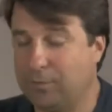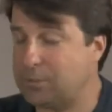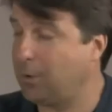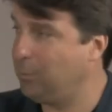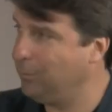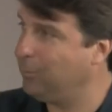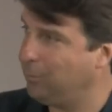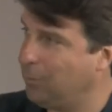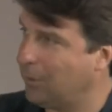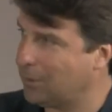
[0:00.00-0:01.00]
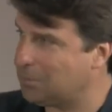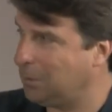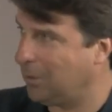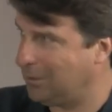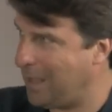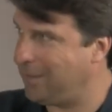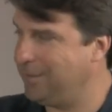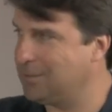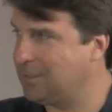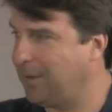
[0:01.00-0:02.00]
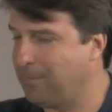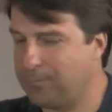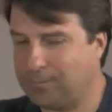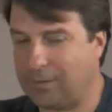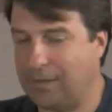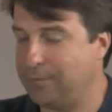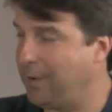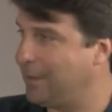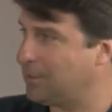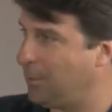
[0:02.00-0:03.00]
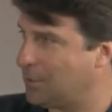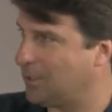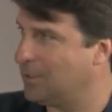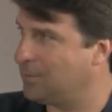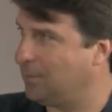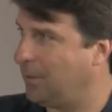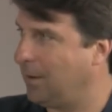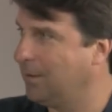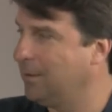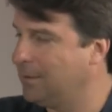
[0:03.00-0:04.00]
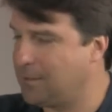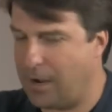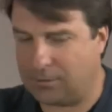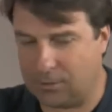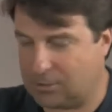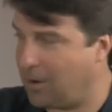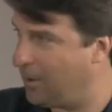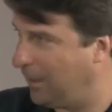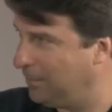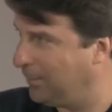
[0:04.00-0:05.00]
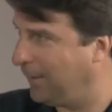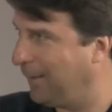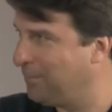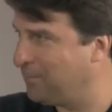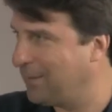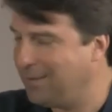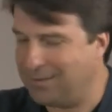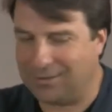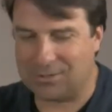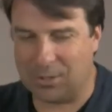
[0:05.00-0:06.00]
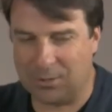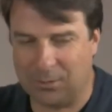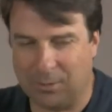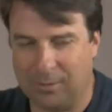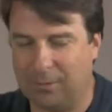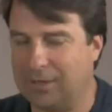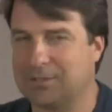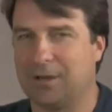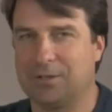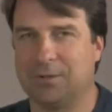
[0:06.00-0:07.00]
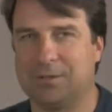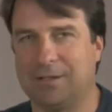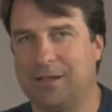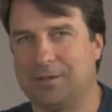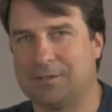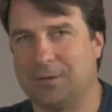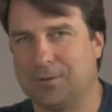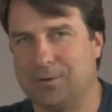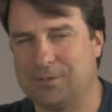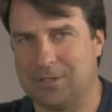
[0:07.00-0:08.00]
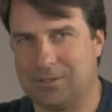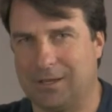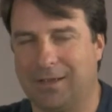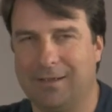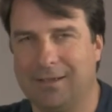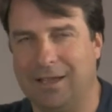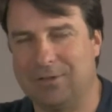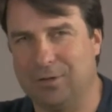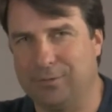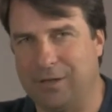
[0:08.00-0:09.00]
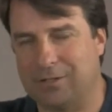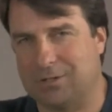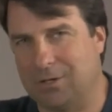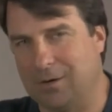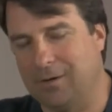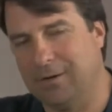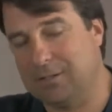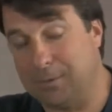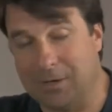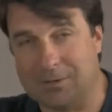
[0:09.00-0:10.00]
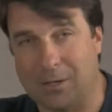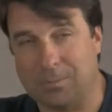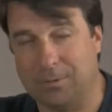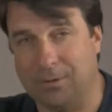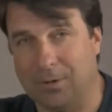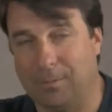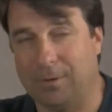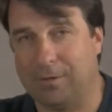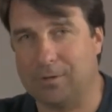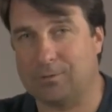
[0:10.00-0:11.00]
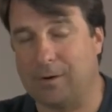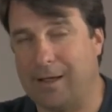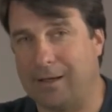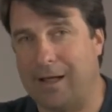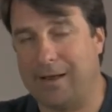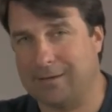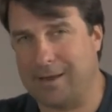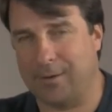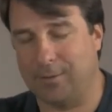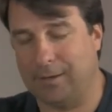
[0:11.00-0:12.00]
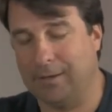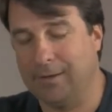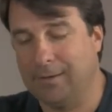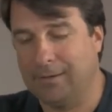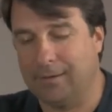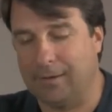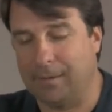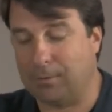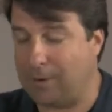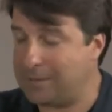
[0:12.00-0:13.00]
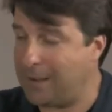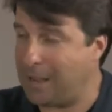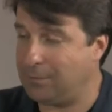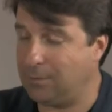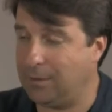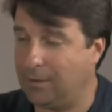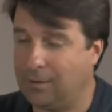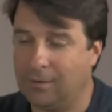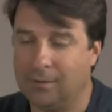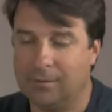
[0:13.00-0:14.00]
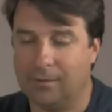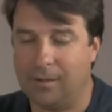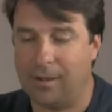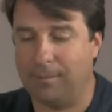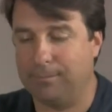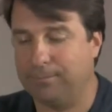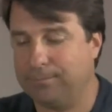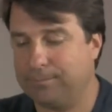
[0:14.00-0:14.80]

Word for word: first of all, we're going to explore a lot of these. Um advice questions through our Doctor Startup uh, yes. show you what we want to start doing together. So Chris is an angel investor, experienced entrepreneur, been around the track, high integrity. Um, great to have you here. Um,